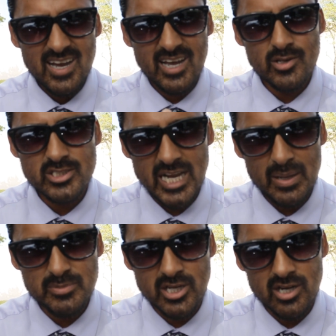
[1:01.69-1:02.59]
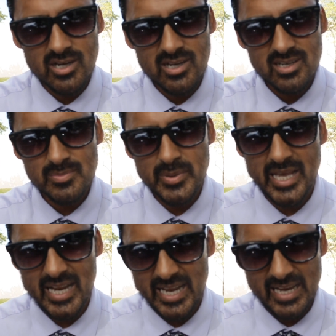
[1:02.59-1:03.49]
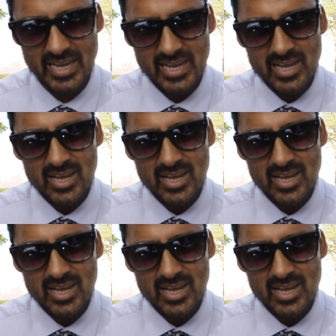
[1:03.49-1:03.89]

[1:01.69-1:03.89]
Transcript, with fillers: a new chapter beginning